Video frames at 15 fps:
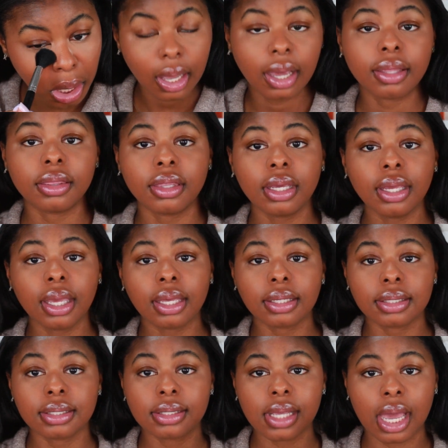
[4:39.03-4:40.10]
I think
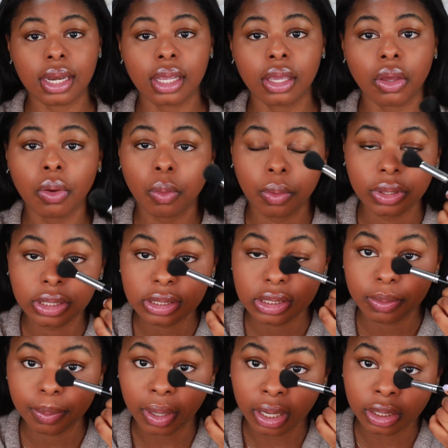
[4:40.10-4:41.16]
setting with a
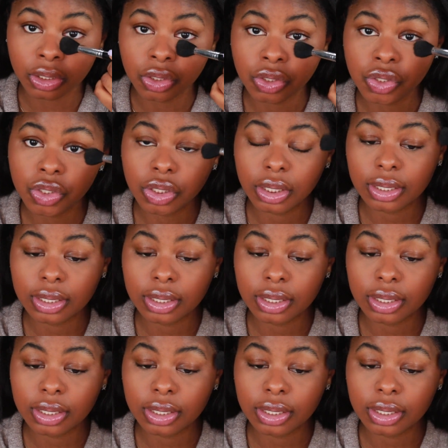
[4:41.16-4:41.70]
sponge